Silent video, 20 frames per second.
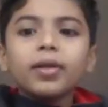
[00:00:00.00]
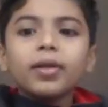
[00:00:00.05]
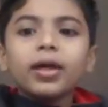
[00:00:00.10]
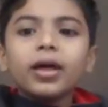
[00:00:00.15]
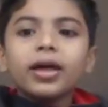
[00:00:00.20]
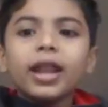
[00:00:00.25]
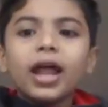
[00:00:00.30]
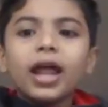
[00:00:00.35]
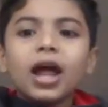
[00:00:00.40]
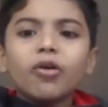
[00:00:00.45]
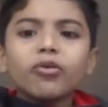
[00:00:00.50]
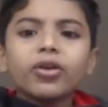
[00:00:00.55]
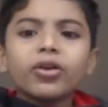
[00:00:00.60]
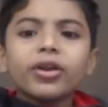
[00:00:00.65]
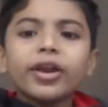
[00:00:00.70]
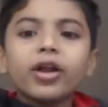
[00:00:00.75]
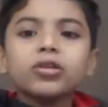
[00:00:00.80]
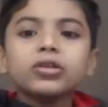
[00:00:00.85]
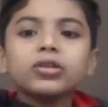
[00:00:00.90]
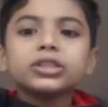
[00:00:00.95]
round shape
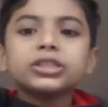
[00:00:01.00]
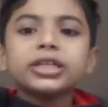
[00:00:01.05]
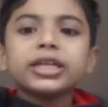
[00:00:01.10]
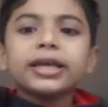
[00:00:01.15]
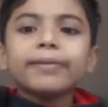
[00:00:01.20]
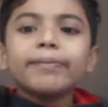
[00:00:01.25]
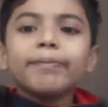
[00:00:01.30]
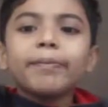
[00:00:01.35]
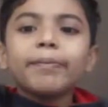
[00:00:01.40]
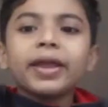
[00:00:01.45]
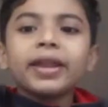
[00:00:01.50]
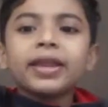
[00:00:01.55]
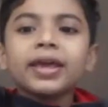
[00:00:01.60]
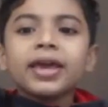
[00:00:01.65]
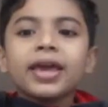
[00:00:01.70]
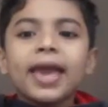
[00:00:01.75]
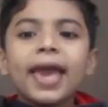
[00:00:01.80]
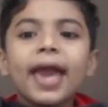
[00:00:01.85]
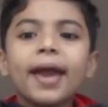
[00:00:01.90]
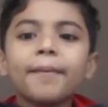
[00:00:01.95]
and apple
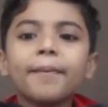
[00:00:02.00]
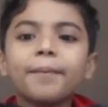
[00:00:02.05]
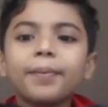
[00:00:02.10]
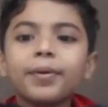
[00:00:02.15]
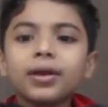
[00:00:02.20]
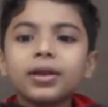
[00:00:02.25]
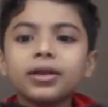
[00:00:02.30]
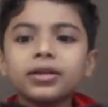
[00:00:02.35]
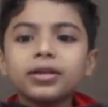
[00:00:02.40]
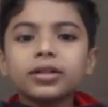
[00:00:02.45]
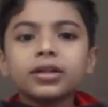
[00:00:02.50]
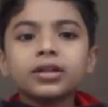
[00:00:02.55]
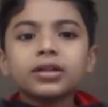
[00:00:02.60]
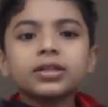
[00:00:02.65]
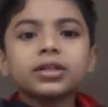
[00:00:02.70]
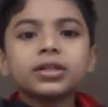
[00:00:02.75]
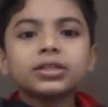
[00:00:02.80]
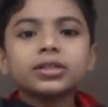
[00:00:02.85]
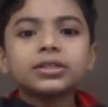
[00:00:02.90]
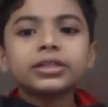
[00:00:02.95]
on the other
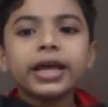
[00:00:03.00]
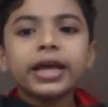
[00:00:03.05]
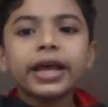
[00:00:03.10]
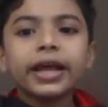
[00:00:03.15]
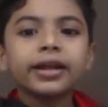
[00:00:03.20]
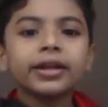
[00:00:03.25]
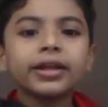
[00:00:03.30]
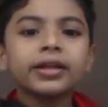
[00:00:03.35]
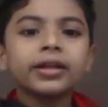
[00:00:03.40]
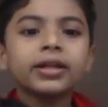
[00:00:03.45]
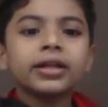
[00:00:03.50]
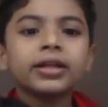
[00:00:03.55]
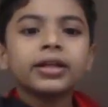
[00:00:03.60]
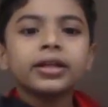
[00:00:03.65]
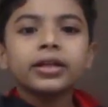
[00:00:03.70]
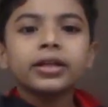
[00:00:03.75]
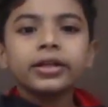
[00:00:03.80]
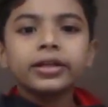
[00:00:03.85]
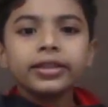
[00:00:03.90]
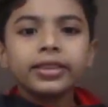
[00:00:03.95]
side.
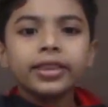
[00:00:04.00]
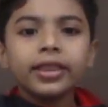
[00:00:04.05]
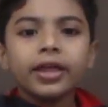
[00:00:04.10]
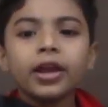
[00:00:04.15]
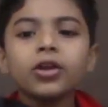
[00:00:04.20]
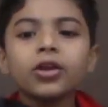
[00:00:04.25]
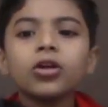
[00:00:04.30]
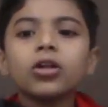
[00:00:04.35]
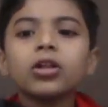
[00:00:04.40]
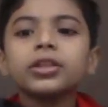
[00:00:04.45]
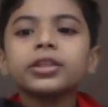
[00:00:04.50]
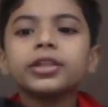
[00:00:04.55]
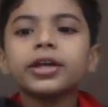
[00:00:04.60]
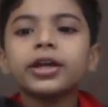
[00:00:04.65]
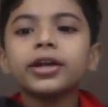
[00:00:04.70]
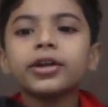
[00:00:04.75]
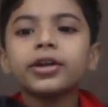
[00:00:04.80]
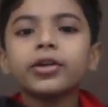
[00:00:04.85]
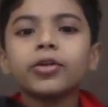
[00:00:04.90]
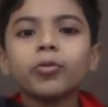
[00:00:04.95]
That
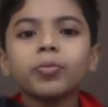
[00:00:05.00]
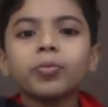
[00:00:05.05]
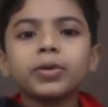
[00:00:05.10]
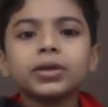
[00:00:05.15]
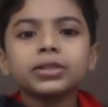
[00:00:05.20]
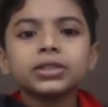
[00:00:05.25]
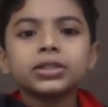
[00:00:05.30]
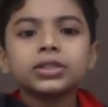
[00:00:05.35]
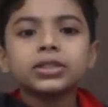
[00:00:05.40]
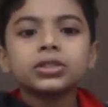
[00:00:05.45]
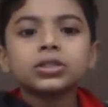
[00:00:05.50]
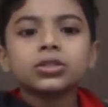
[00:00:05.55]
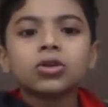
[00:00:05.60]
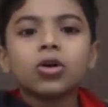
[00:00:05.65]
rupees is called.